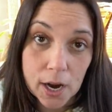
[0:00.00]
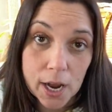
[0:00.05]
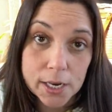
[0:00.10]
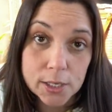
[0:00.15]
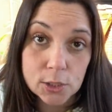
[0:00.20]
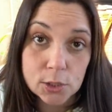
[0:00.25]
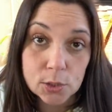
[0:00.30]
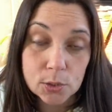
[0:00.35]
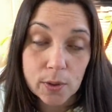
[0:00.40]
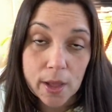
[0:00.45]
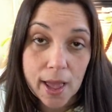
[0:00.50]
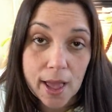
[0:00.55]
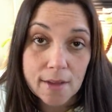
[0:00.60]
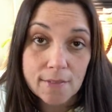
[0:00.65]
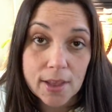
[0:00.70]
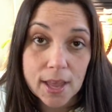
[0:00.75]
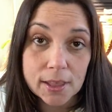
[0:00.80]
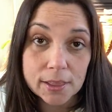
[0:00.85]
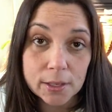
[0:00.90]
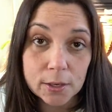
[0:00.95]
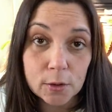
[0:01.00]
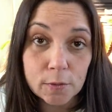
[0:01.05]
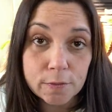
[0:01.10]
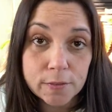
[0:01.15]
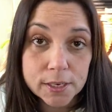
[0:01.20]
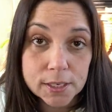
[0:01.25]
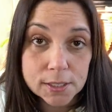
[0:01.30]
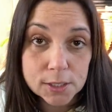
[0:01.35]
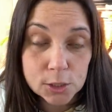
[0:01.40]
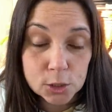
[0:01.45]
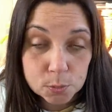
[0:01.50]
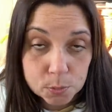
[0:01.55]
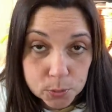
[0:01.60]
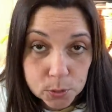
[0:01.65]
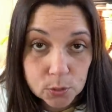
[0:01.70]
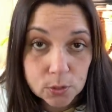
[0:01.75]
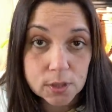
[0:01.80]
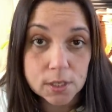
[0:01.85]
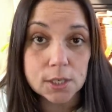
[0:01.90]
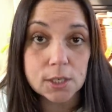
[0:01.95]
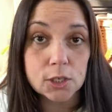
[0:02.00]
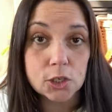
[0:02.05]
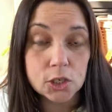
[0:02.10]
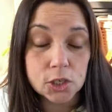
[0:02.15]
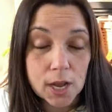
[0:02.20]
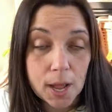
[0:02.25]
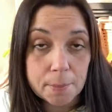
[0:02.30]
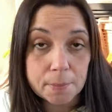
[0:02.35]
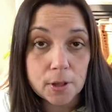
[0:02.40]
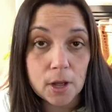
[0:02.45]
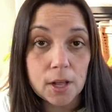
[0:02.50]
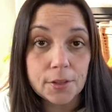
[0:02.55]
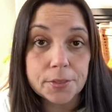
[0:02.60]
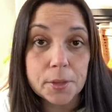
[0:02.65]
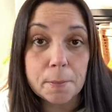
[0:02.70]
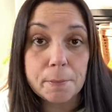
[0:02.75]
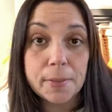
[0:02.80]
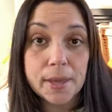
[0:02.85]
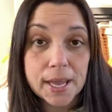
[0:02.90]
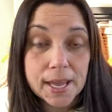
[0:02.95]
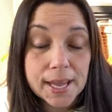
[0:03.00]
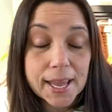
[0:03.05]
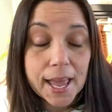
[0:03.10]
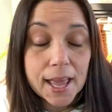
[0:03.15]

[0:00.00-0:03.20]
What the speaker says: I do have a little vintage booth in a shop called the Pink